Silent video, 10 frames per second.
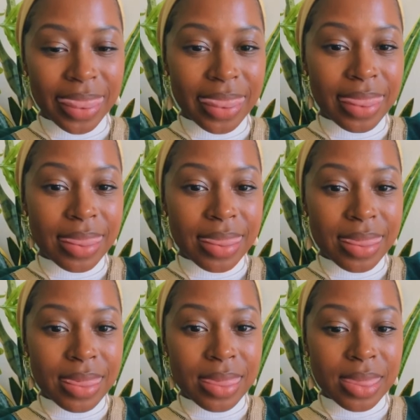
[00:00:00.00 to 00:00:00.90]

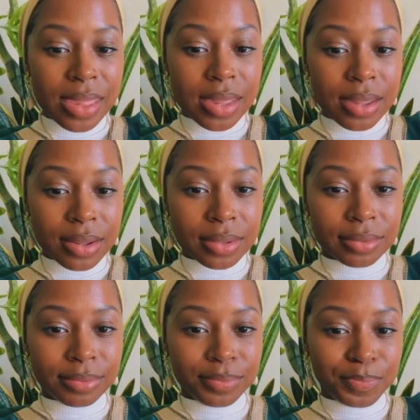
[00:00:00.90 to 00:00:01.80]

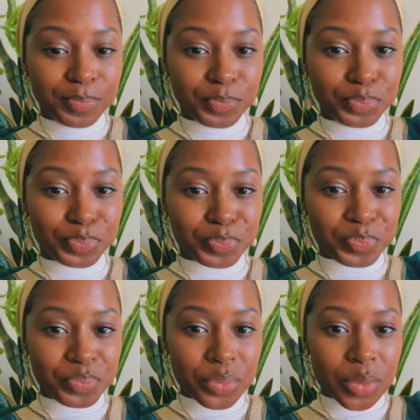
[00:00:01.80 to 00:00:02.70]

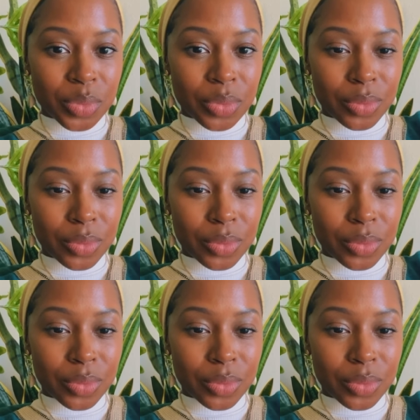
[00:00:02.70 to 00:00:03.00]
[no speech]